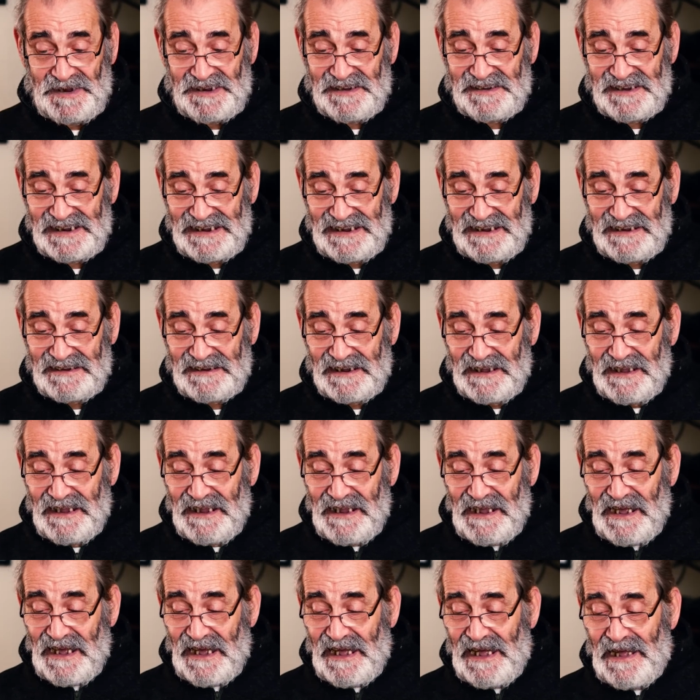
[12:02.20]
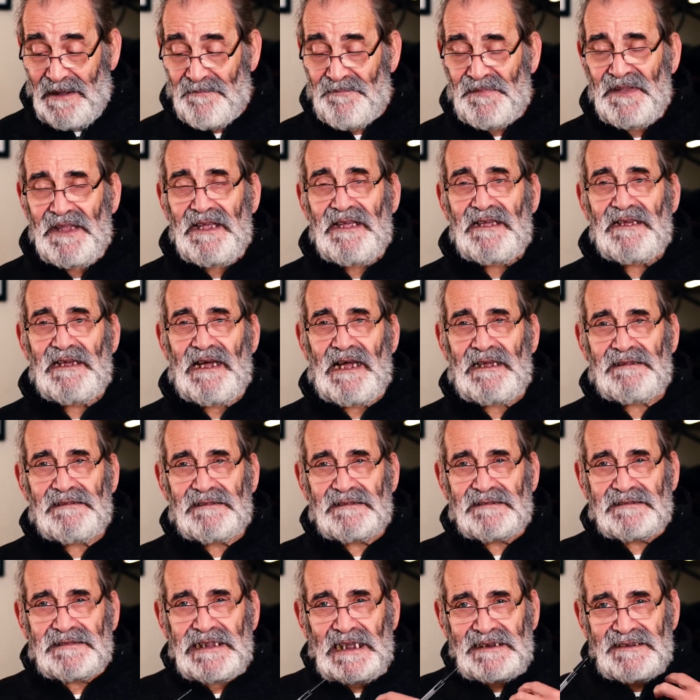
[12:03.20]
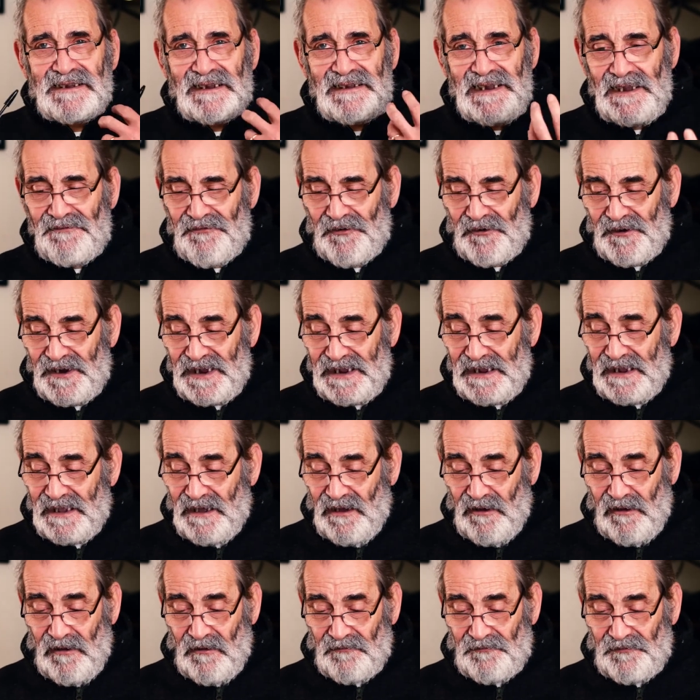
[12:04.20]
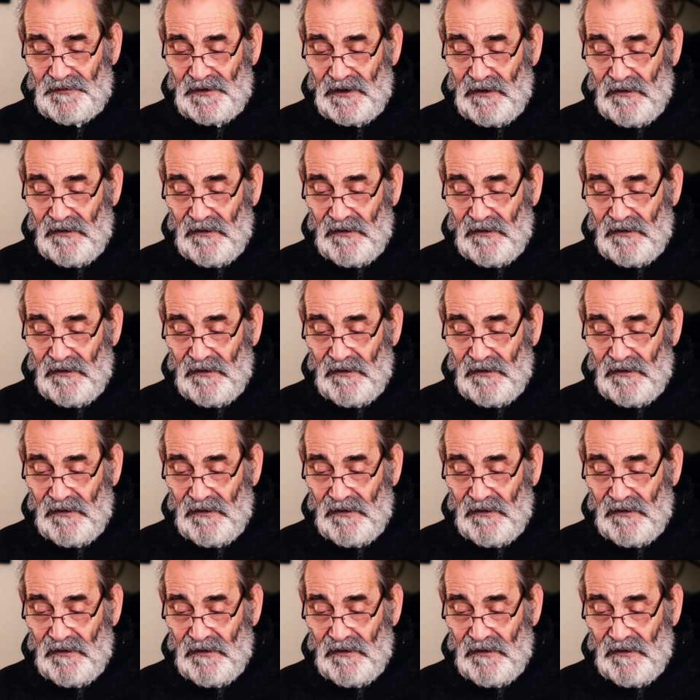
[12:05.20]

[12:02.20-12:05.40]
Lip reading: indeed. And their delivery of